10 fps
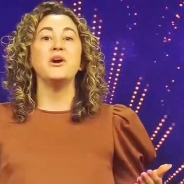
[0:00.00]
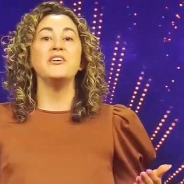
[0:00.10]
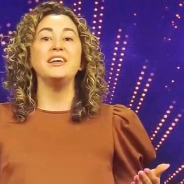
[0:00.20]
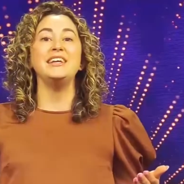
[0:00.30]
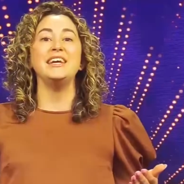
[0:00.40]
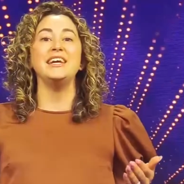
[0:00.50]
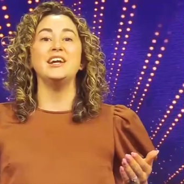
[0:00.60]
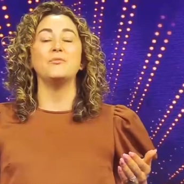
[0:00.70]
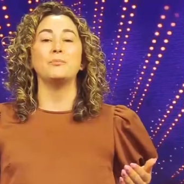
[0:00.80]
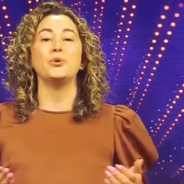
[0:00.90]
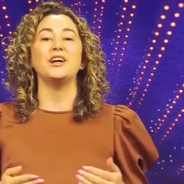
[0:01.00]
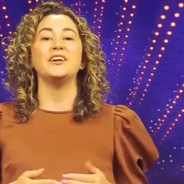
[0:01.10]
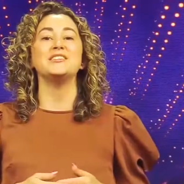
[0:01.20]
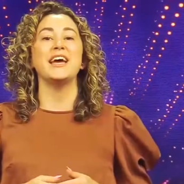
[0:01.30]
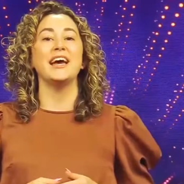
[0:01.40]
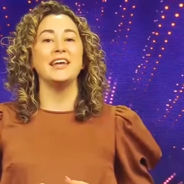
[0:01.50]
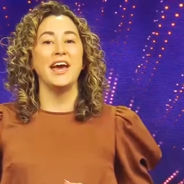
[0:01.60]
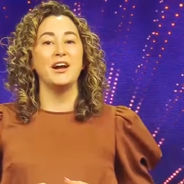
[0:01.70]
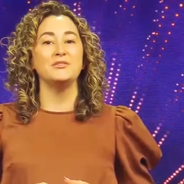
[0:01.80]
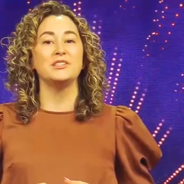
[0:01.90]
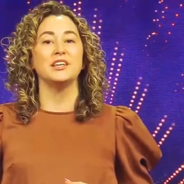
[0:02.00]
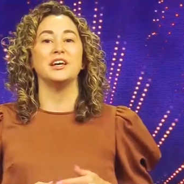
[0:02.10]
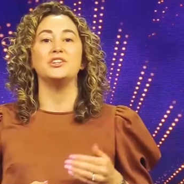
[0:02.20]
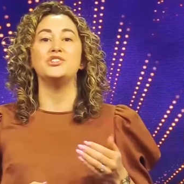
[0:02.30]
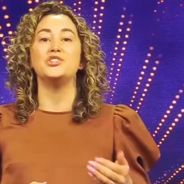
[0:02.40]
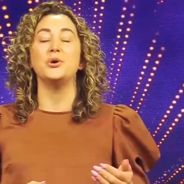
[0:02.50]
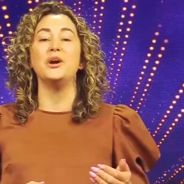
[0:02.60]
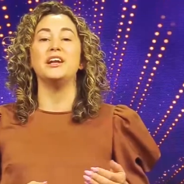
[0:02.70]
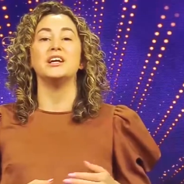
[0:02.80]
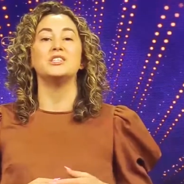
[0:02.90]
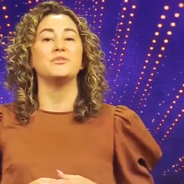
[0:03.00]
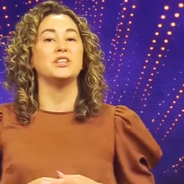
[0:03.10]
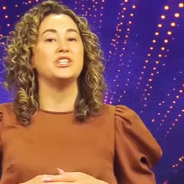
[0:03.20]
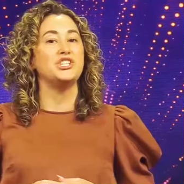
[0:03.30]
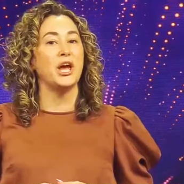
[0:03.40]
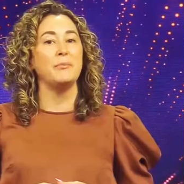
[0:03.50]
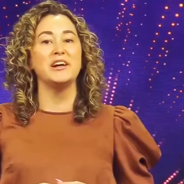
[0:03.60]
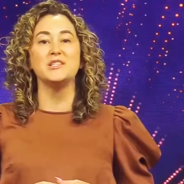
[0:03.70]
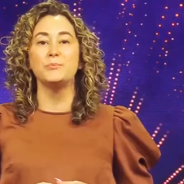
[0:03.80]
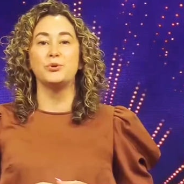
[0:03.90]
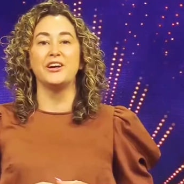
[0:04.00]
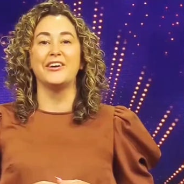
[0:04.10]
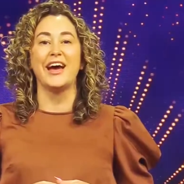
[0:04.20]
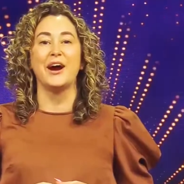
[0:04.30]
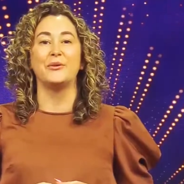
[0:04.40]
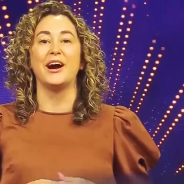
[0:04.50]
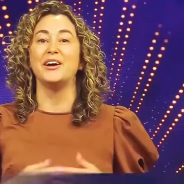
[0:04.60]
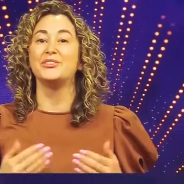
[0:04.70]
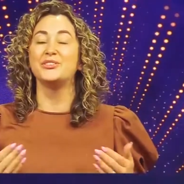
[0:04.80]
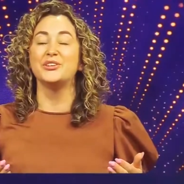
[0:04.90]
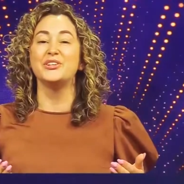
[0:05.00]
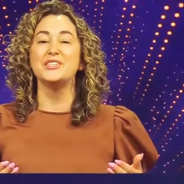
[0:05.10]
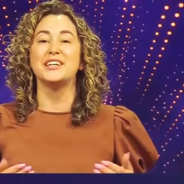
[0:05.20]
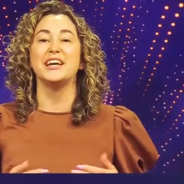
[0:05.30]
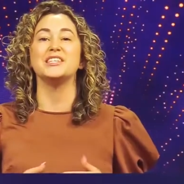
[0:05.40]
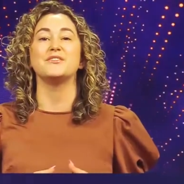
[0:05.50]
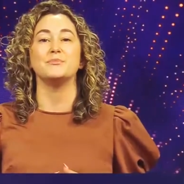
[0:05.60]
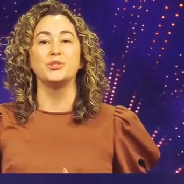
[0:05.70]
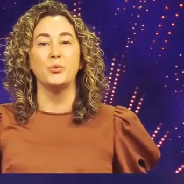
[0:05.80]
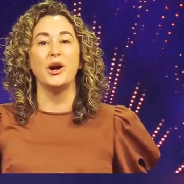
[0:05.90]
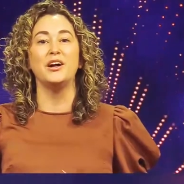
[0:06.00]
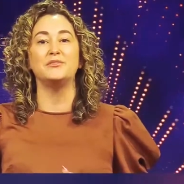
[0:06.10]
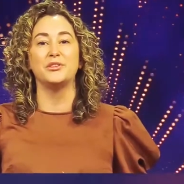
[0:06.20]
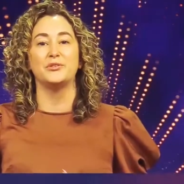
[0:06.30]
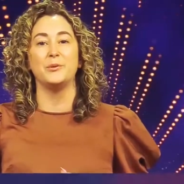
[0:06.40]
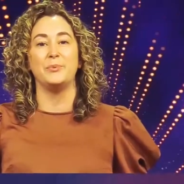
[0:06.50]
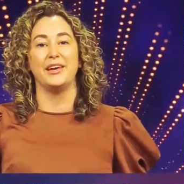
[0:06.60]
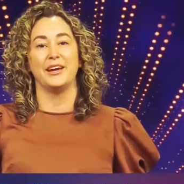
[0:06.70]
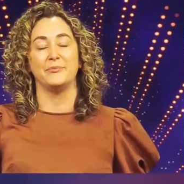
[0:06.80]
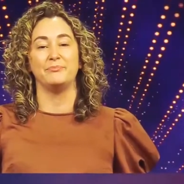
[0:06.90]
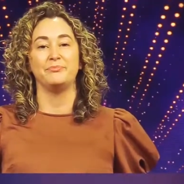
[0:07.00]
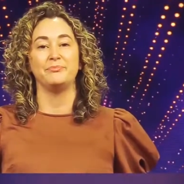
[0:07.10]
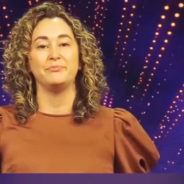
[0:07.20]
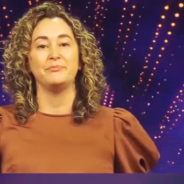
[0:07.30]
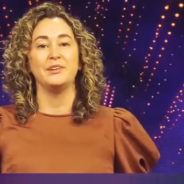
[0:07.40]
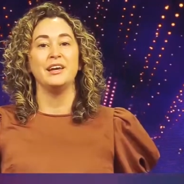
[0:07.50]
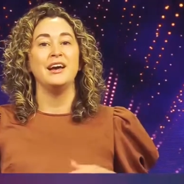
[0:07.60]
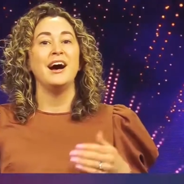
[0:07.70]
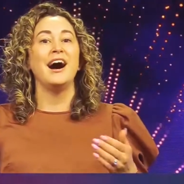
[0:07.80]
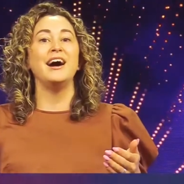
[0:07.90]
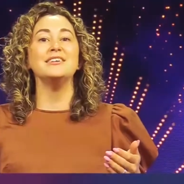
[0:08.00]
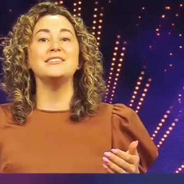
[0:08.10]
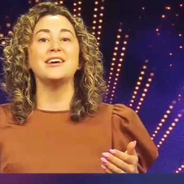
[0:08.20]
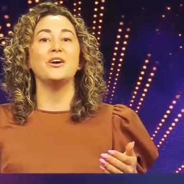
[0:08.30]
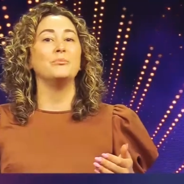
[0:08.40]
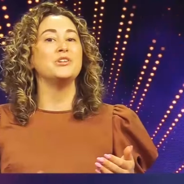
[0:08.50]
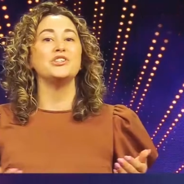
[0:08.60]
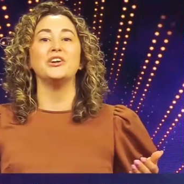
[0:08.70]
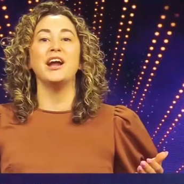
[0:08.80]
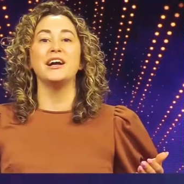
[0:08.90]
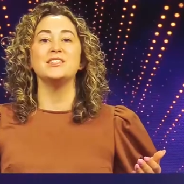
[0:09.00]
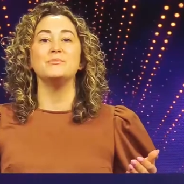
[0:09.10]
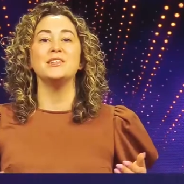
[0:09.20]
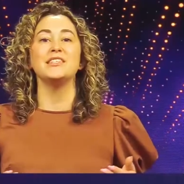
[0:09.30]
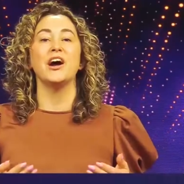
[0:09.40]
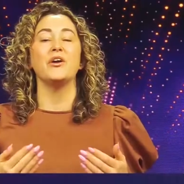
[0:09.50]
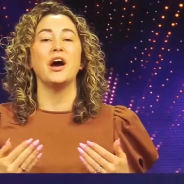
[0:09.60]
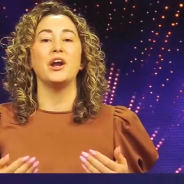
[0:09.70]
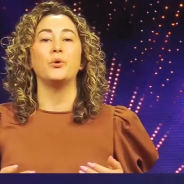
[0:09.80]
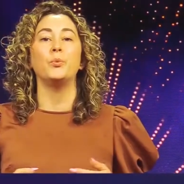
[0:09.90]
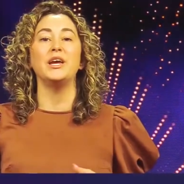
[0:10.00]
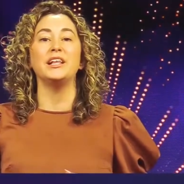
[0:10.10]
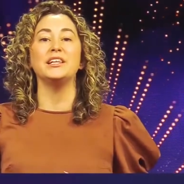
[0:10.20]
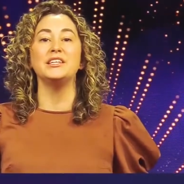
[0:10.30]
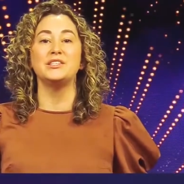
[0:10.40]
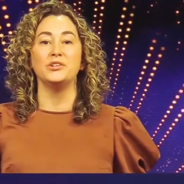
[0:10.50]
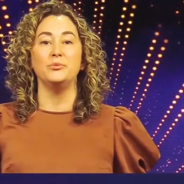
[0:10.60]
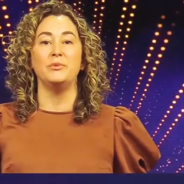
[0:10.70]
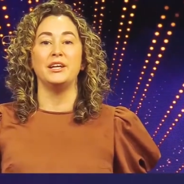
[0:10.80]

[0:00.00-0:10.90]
are in need of prayers and counseling, join us for the Jabez Prayer Hour on Thursdays from 12 to 3 p.m. Also, be sure not to miss out on our weekly Zoom